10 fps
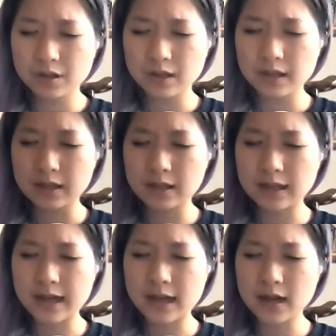and
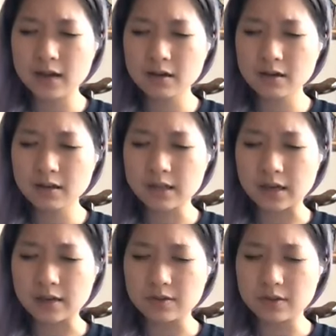allow
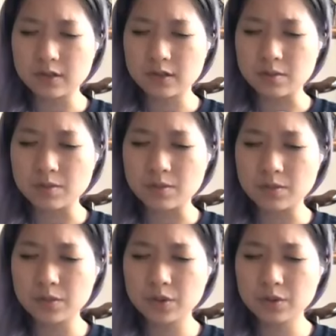yourself to
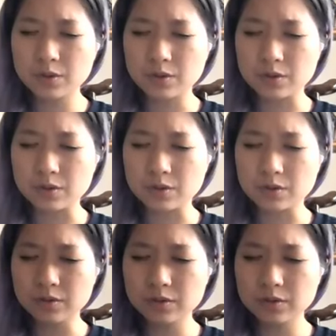
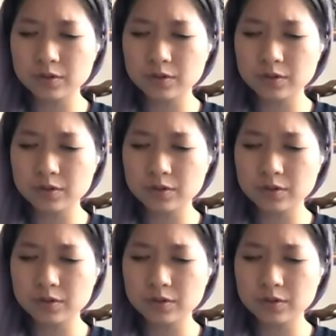move